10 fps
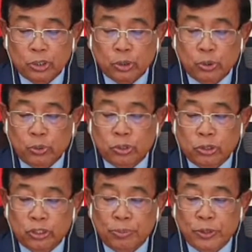to
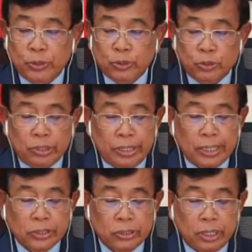contribute to the
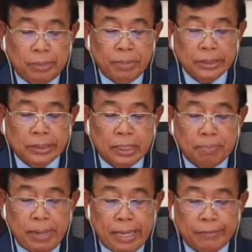National Master
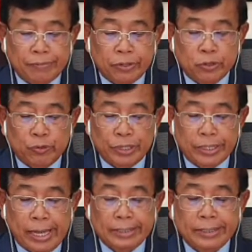Plan for
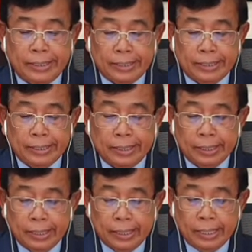COVID-19,
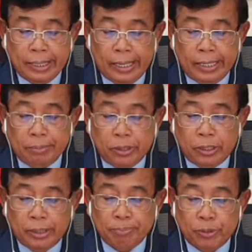and
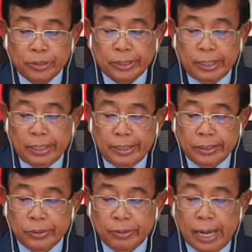more importantly,
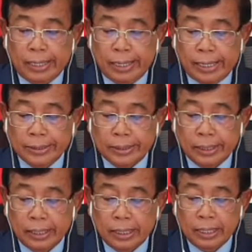to highlight
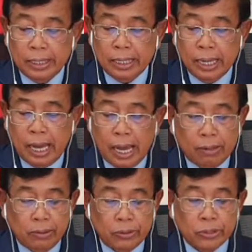
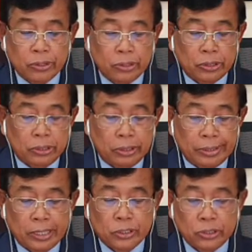how local,
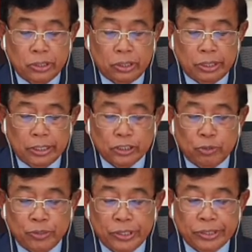national, and
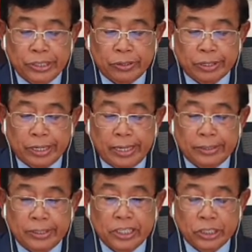community
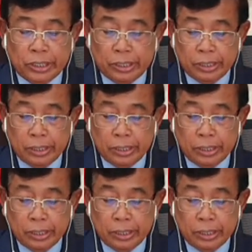organizations